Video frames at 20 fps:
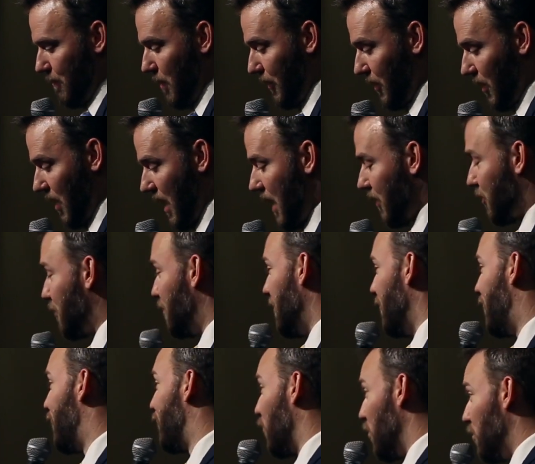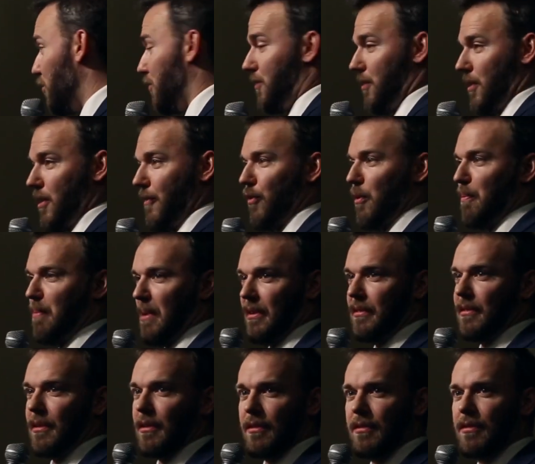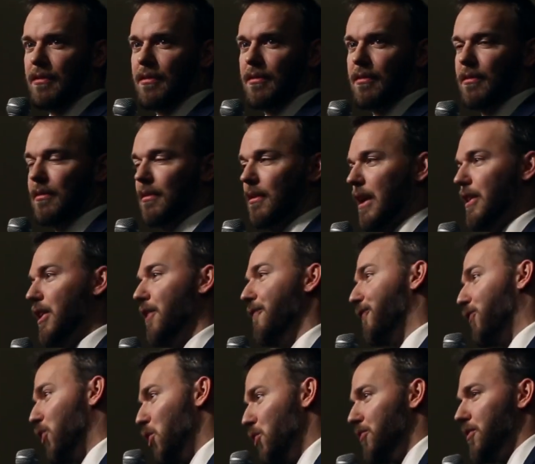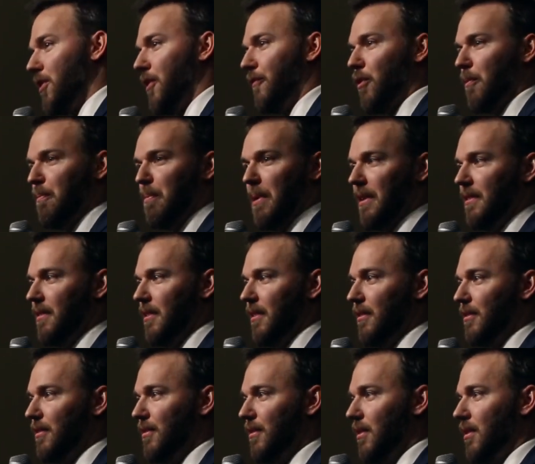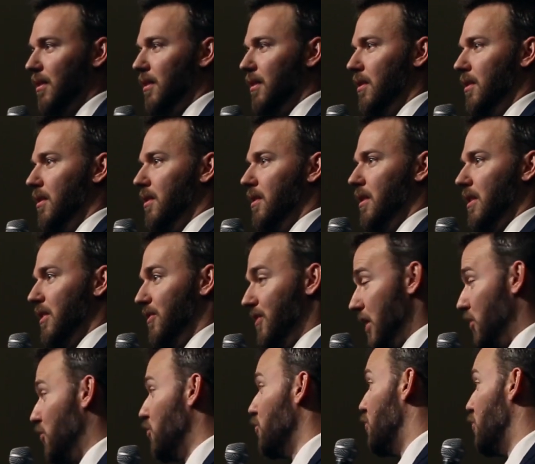But there has to be fruit of repentance. And the fruit of repentance is that